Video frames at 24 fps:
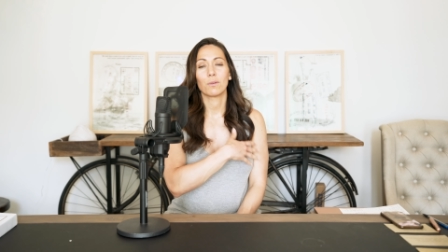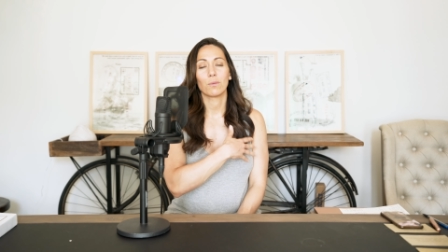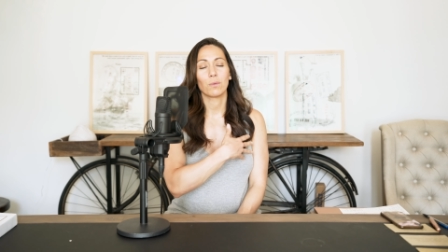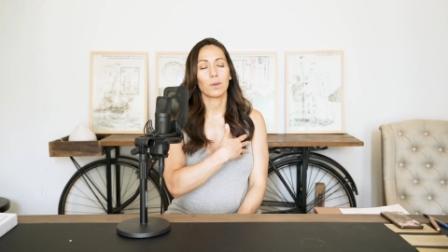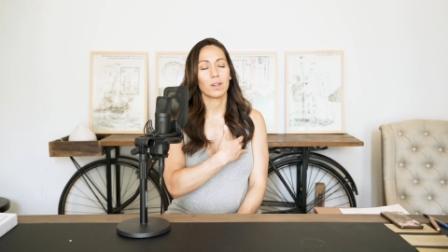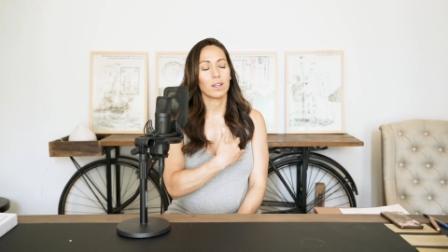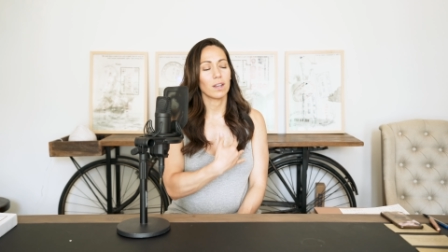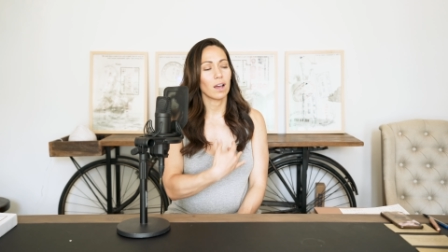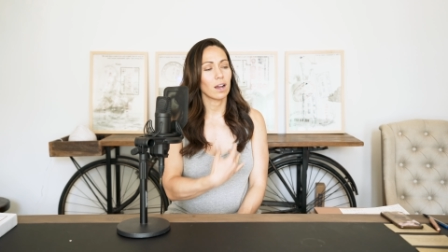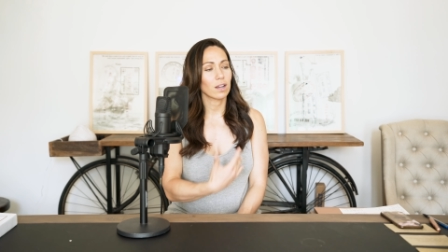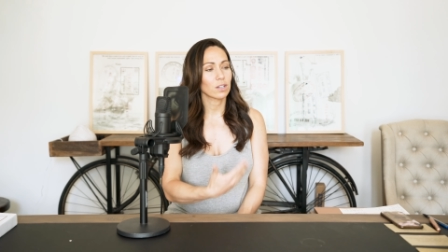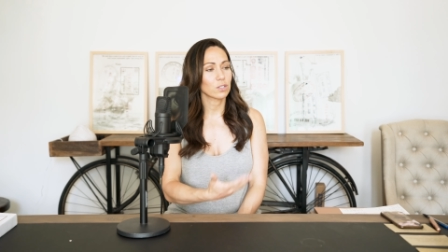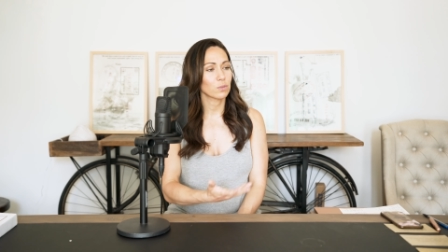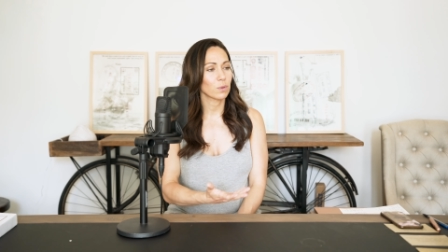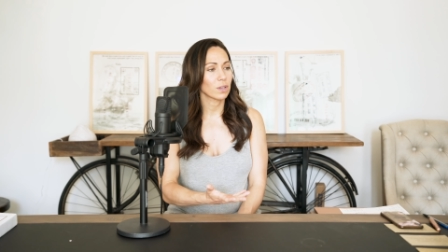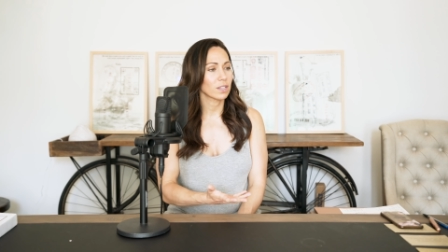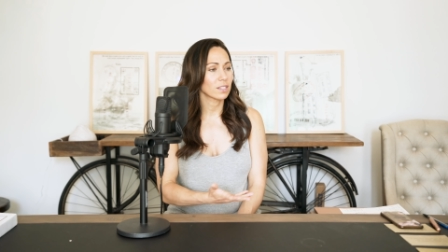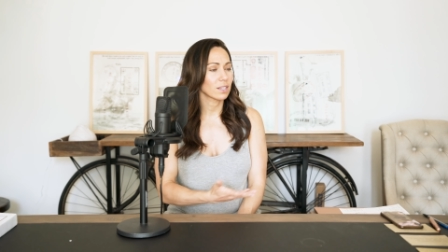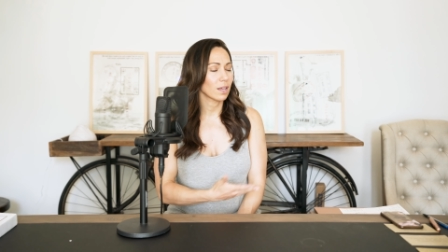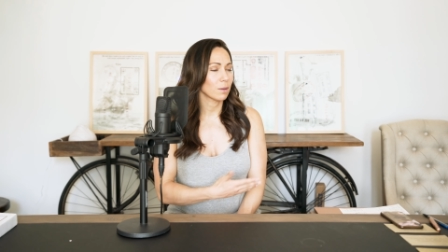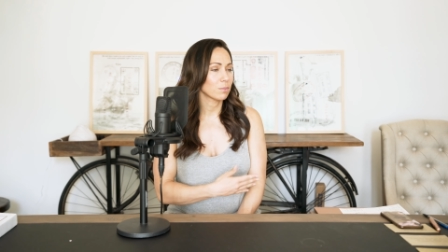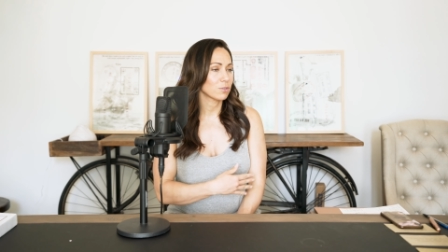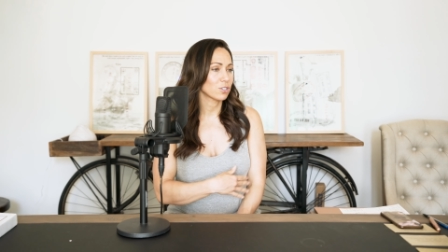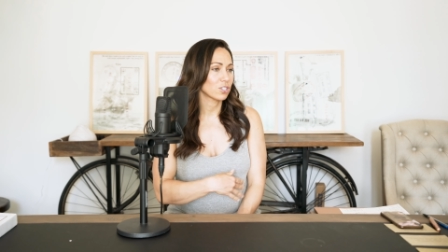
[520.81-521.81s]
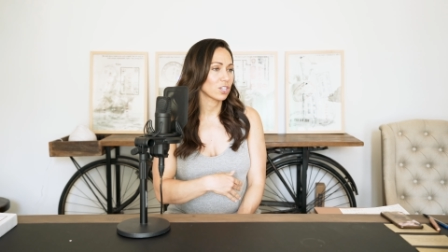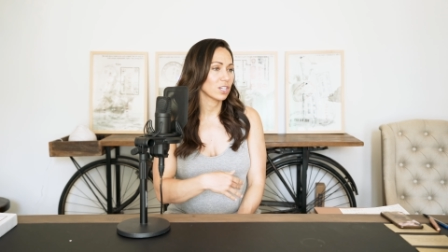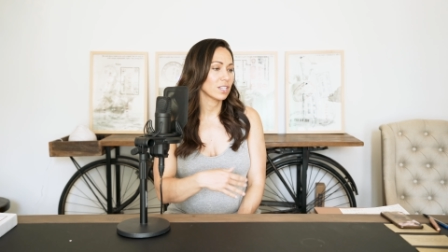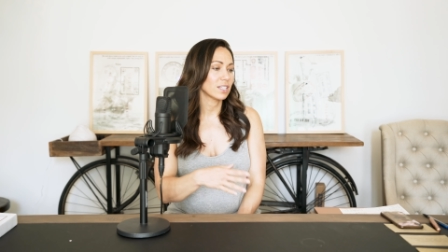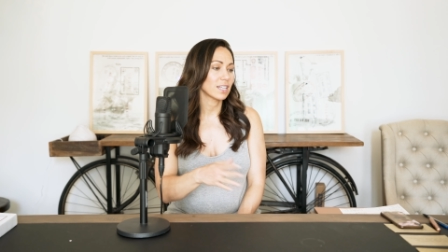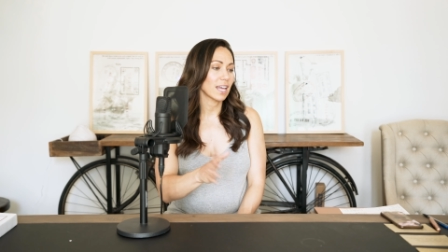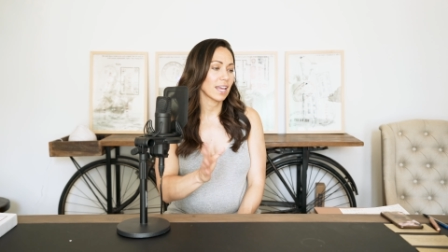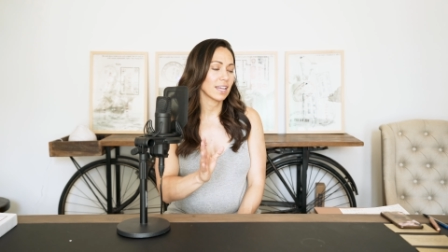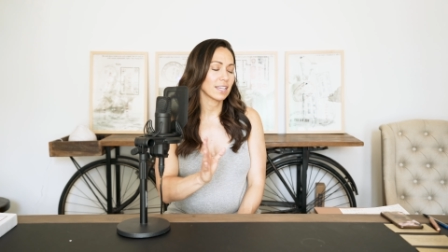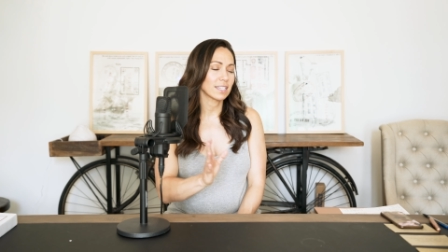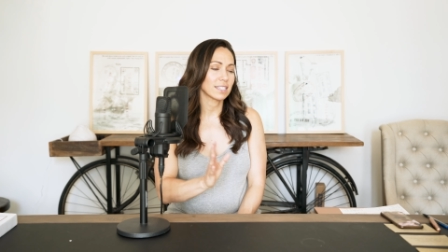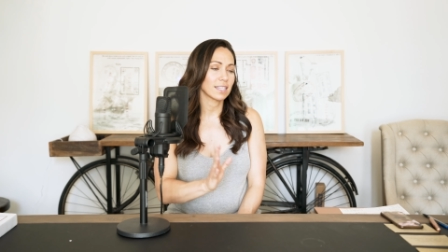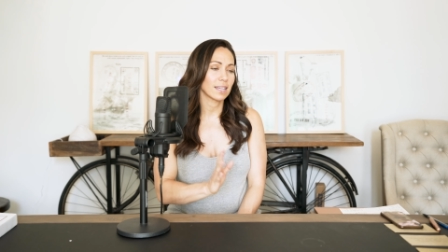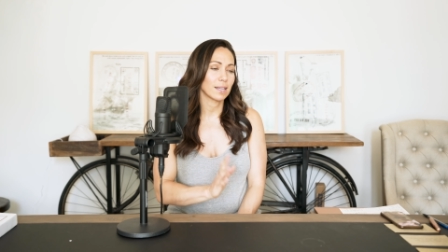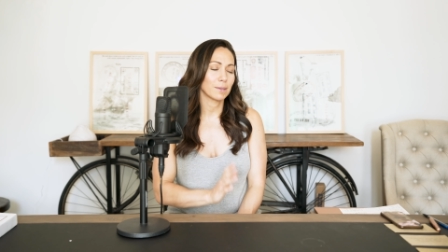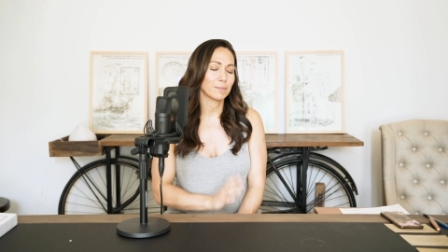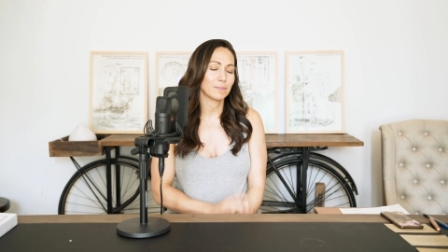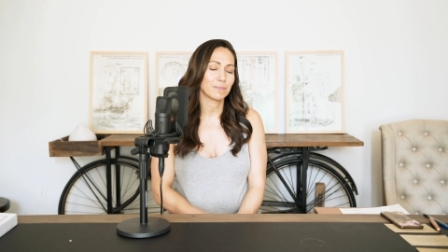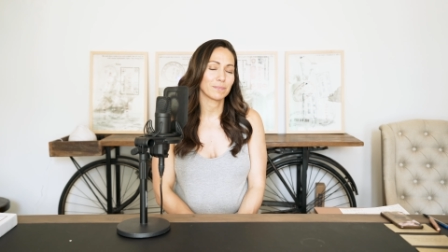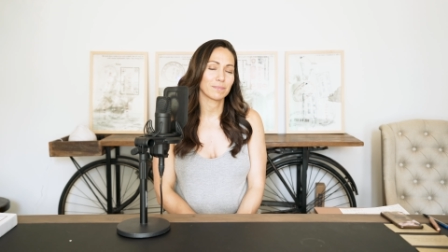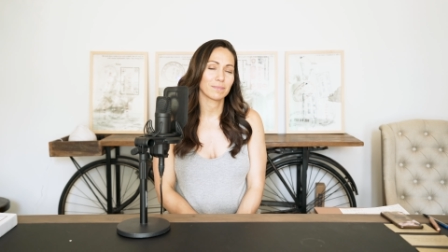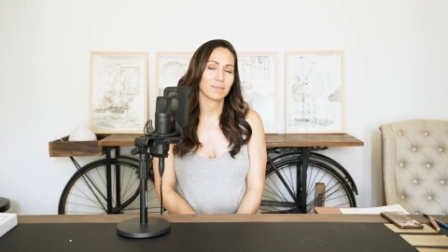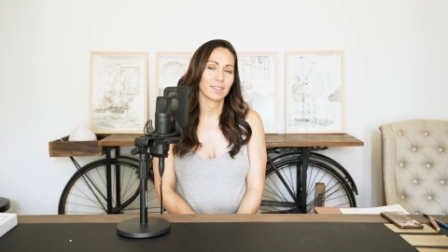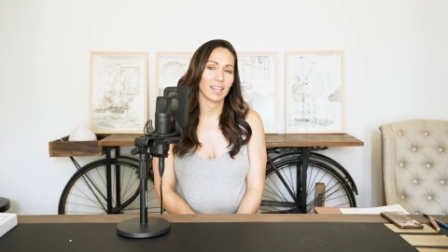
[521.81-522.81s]
When Knox wakes up, she takes
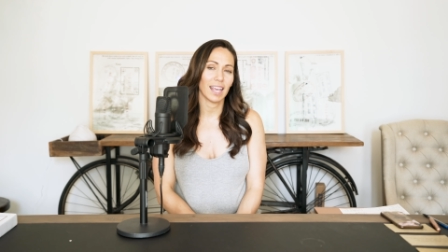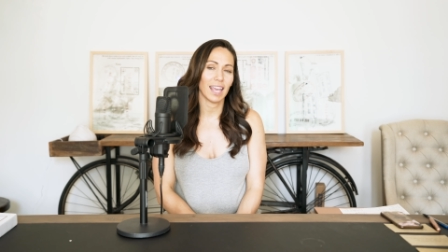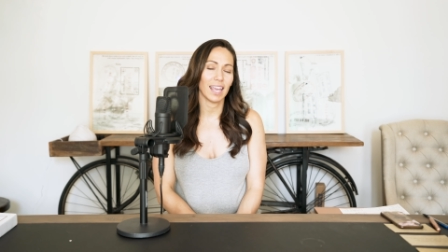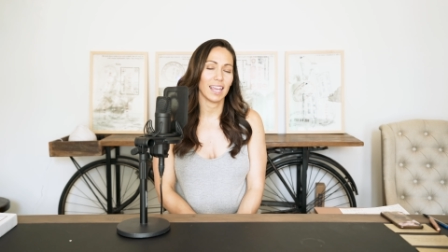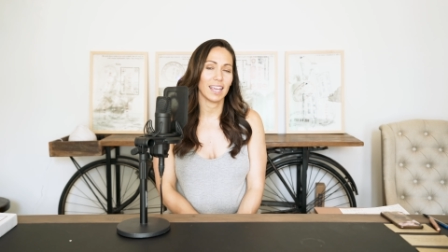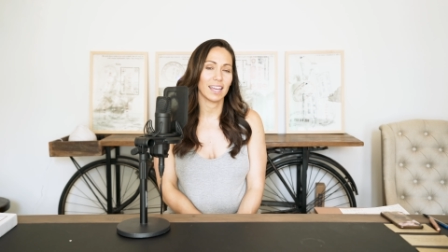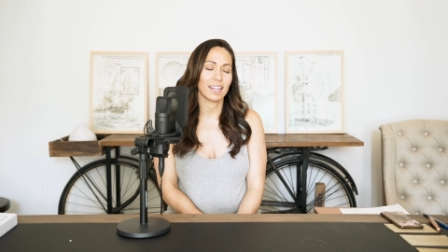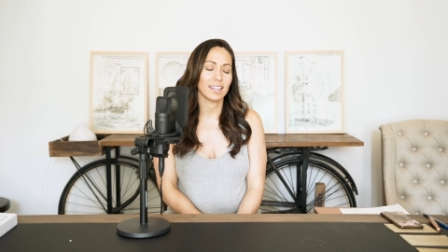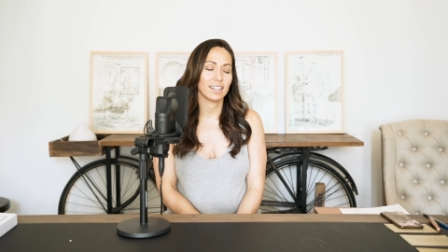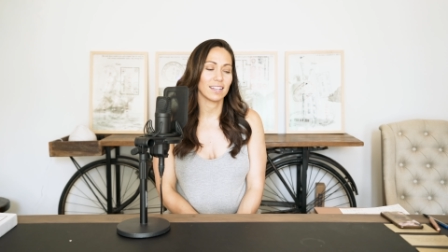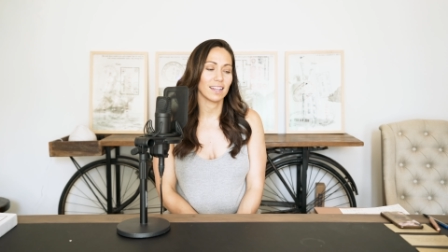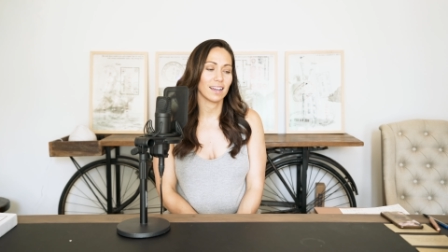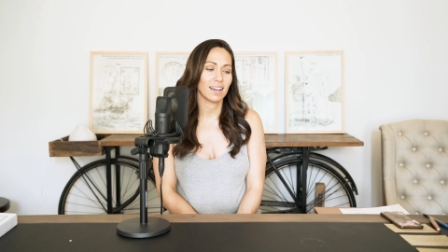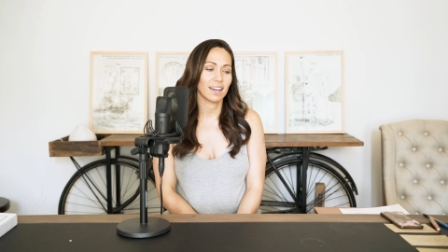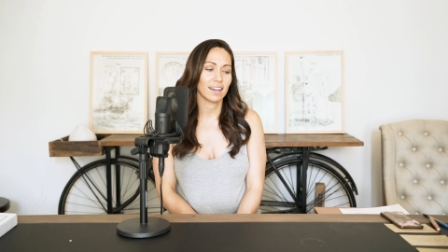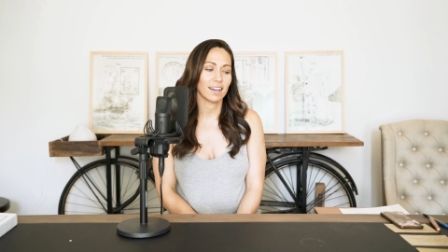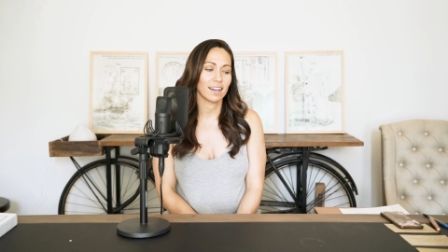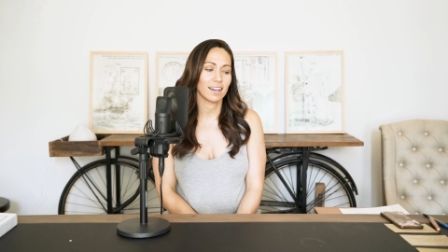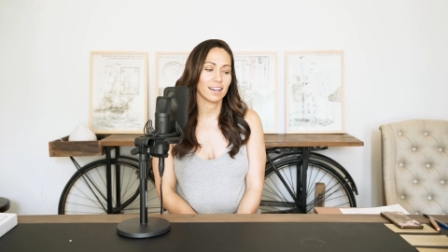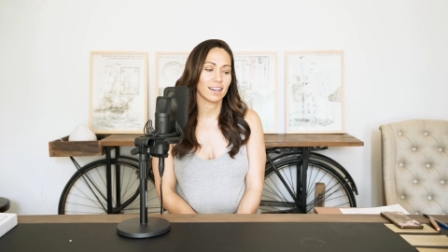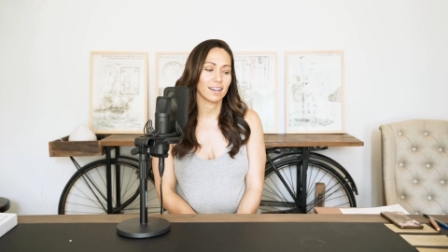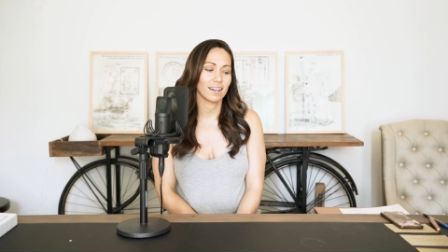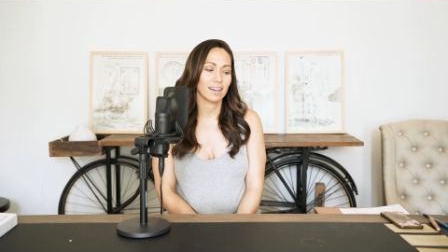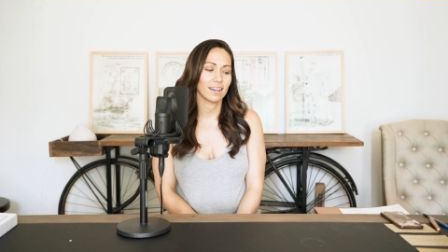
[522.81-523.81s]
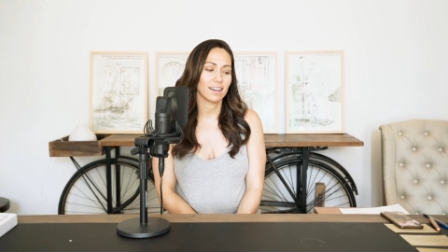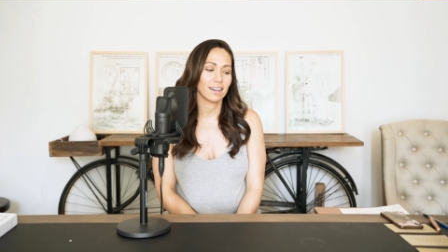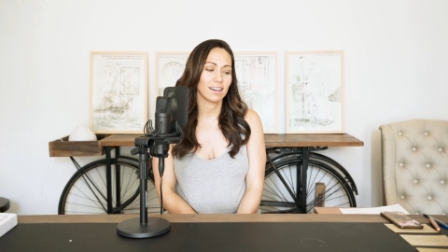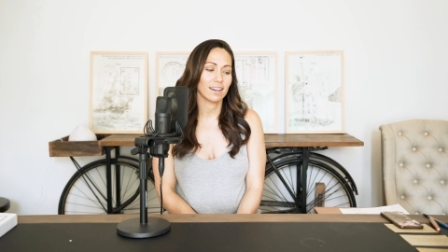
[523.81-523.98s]
him and uh,